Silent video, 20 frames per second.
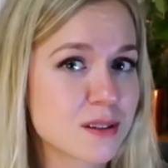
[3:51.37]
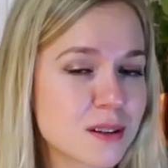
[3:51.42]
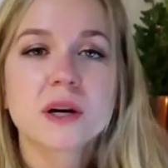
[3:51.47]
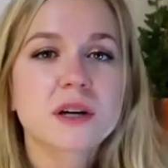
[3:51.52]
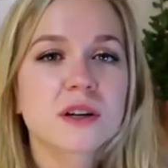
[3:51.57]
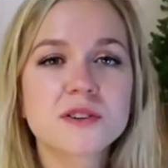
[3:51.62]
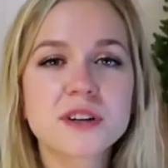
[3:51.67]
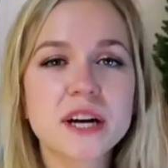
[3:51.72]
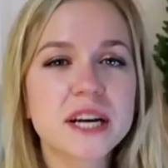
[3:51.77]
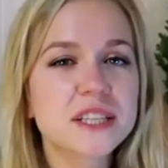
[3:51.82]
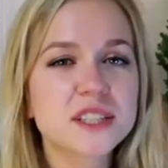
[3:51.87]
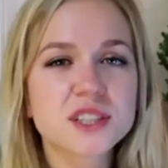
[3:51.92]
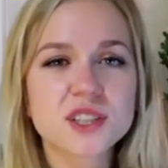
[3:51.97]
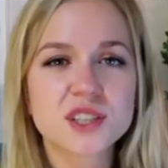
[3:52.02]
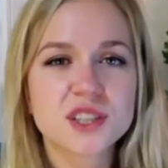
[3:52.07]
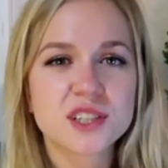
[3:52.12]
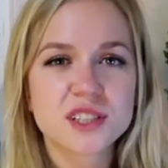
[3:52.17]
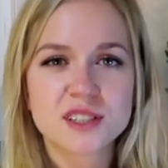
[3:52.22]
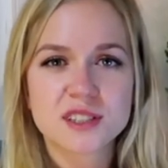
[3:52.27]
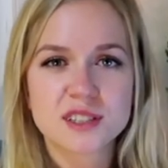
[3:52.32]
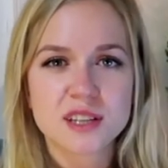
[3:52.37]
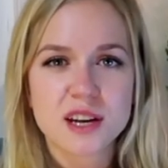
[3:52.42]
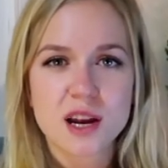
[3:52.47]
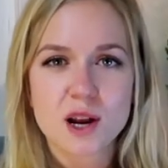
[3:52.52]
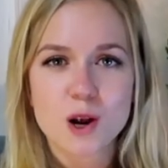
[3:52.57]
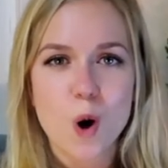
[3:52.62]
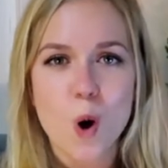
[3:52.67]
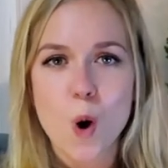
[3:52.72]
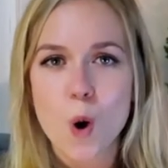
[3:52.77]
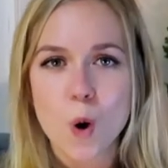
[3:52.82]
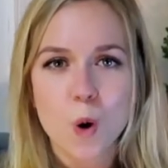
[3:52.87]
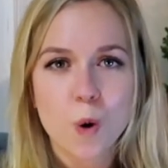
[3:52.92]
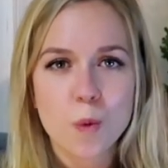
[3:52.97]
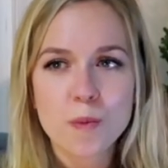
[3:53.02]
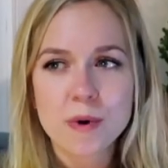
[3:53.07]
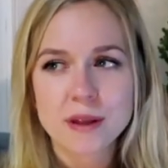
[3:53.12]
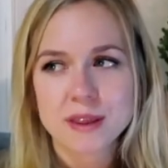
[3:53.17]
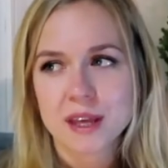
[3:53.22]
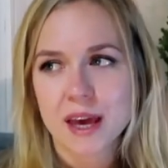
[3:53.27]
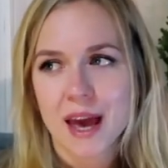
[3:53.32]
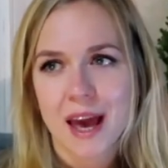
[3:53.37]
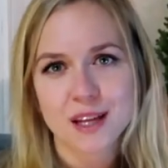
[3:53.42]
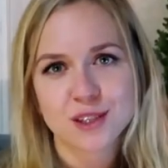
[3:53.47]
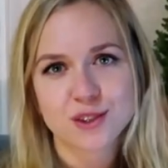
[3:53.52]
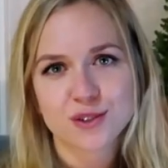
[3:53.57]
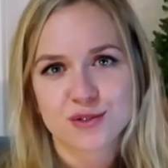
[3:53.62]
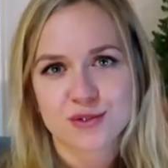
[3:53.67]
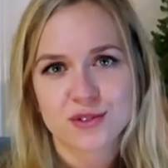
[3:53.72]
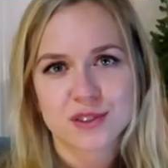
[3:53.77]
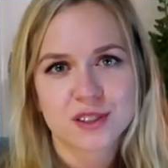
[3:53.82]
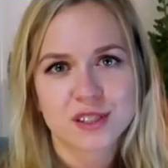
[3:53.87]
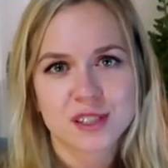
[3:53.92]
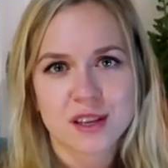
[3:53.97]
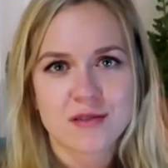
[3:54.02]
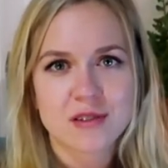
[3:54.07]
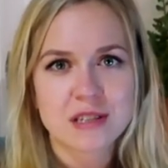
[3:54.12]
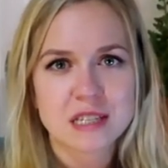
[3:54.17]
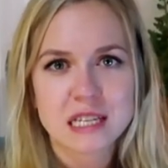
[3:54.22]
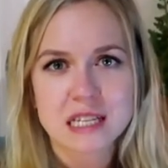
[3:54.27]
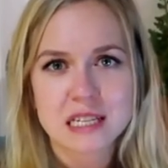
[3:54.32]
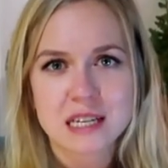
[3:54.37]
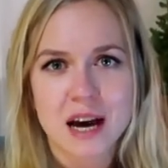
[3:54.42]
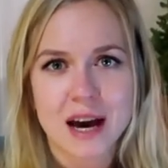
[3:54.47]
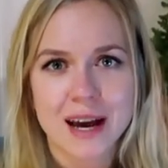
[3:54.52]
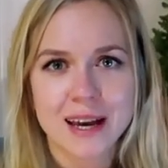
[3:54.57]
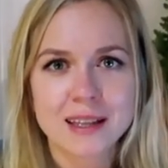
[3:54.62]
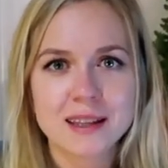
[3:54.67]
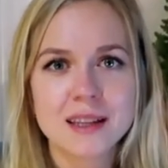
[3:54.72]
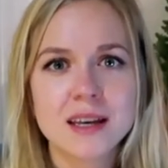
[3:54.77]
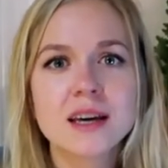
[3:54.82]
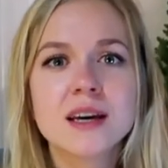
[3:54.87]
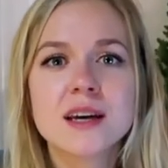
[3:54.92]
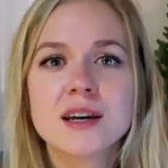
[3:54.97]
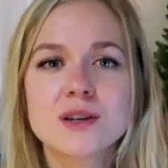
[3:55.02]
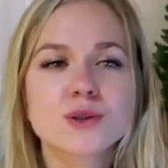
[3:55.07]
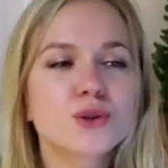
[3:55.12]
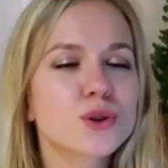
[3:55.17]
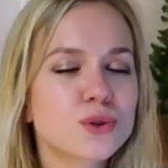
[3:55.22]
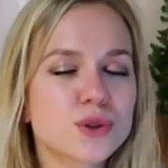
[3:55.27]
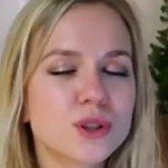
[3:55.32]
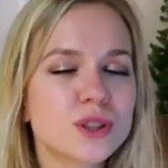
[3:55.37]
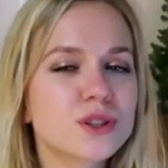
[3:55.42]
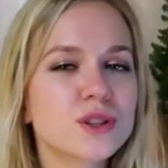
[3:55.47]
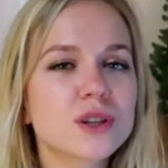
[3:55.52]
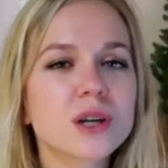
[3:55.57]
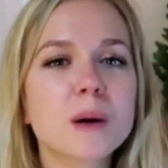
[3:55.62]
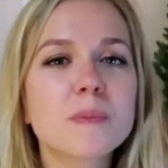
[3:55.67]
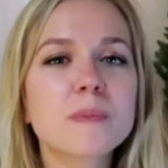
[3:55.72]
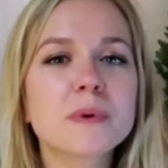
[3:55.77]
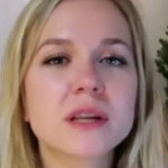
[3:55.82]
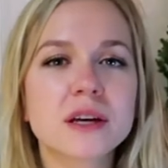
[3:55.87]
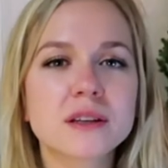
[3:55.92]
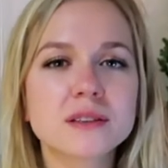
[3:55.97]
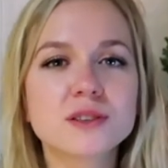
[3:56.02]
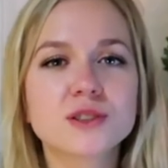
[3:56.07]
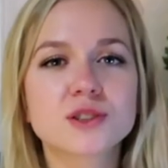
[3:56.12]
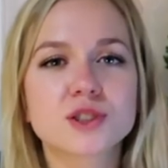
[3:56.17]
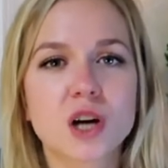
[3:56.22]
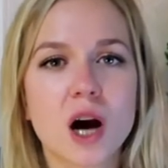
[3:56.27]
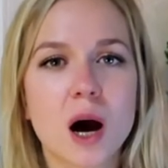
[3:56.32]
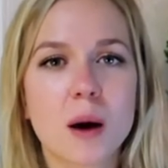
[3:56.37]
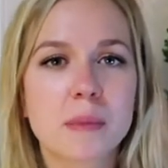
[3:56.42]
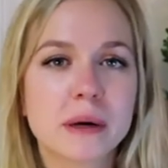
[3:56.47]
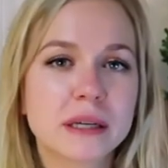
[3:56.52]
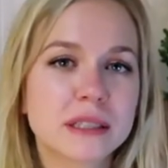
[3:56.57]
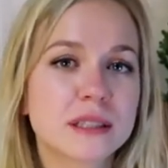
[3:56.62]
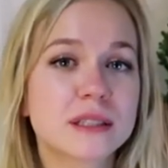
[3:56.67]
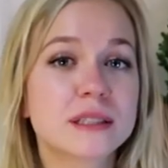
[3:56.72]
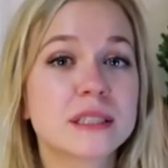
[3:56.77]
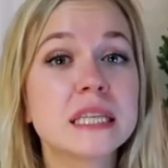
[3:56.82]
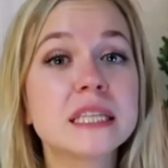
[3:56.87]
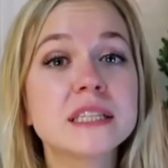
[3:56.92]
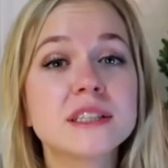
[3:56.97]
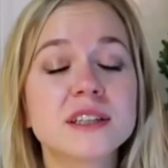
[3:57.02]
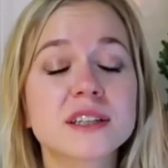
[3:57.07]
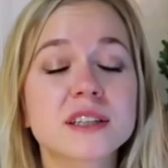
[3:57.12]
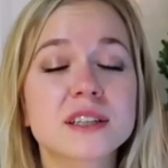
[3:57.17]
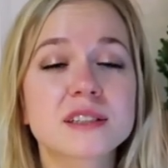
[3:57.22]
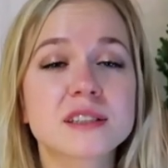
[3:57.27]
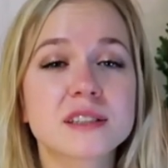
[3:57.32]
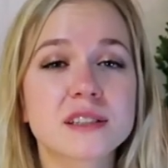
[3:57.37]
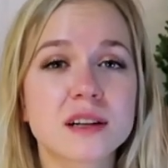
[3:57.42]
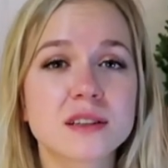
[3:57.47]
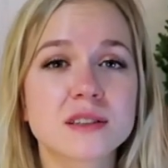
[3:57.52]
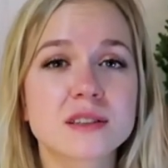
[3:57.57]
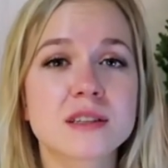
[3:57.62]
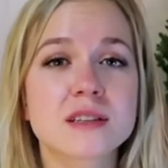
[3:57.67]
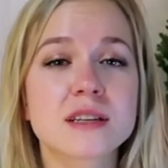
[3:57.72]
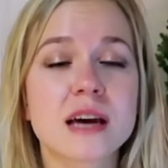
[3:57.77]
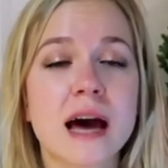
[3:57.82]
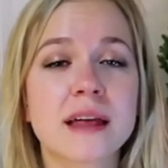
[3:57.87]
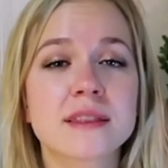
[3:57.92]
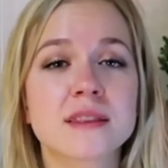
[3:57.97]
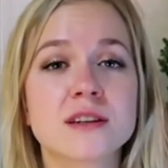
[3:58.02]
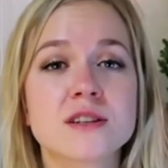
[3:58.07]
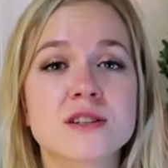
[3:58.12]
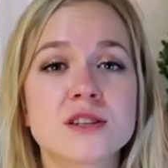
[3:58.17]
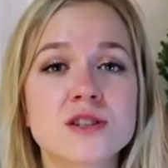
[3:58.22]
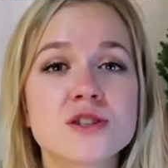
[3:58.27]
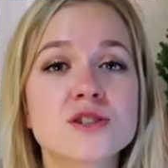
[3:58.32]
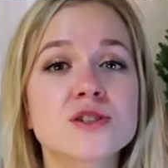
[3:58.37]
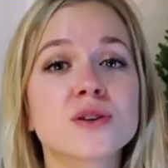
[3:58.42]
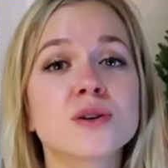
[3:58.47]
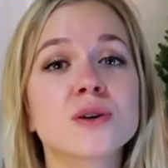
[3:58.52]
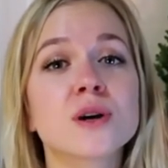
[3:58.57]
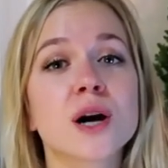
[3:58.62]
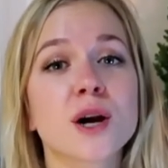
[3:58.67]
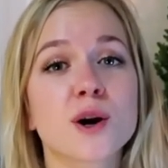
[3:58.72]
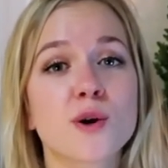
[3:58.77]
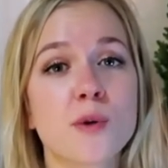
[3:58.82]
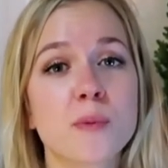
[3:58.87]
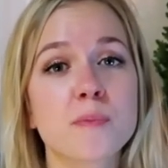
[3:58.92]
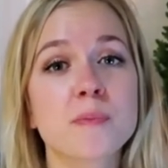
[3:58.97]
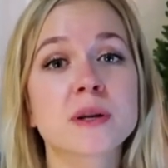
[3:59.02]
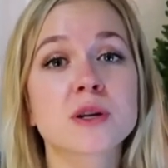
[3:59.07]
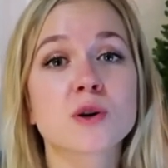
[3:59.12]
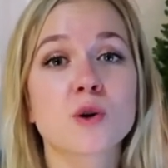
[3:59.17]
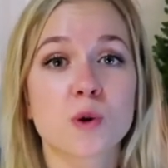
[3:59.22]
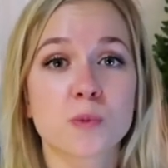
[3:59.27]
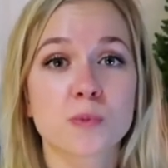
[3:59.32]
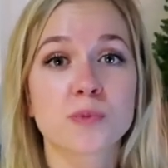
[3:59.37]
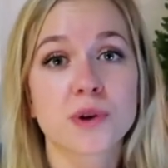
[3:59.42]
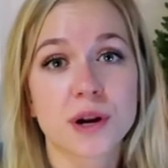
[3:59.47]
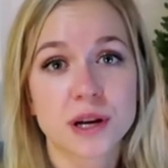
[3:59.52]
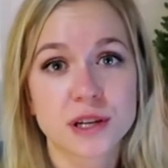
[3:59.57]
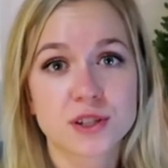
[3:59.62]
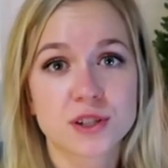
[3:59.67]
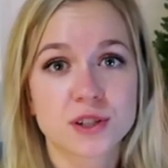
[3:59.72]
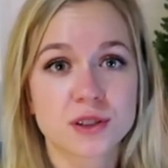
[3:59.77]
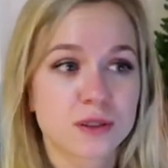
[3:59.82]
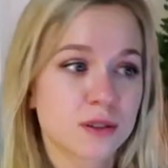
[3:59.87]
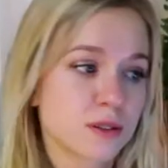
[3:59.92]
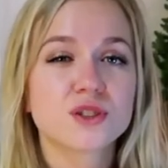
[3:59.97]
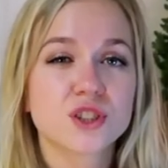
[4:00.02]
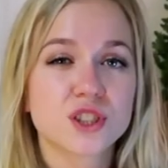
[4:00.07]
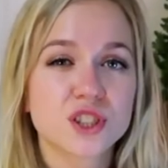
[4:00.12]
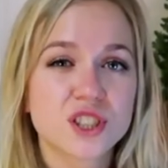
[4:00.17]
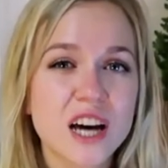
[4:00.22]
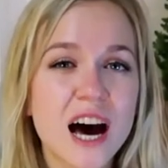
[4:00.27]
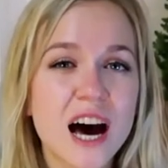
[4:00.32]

But Grace couldn't sit at home at the age of 79 so she took up another job as a senior consultant at the Digital Equipment Corporation. She